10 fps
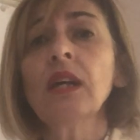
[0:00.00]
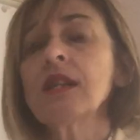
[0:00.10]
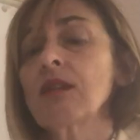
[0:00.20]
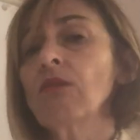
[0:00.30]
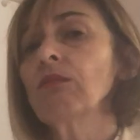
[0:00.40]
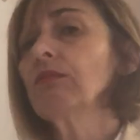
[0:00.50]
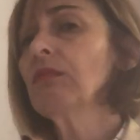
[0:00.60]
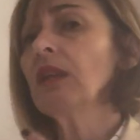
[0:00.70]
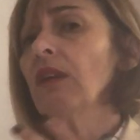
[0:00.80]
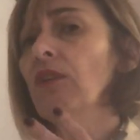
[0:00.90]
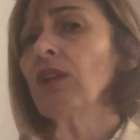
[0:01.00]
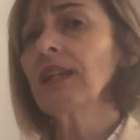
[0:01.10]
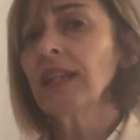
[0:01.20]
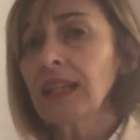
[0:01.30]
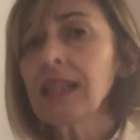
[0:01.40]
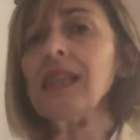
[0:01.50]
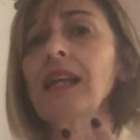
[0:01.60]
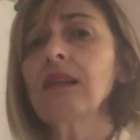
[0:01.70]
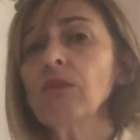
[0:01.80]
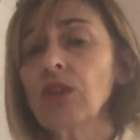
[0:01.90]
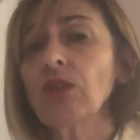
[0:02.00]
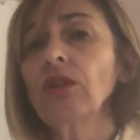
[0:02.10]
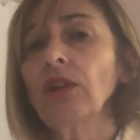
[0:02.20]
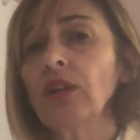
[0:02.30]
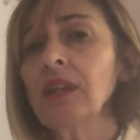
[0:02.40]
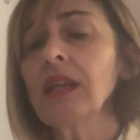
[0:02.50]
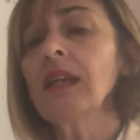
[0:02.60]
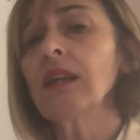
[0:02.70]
so if you can link that in with your learning,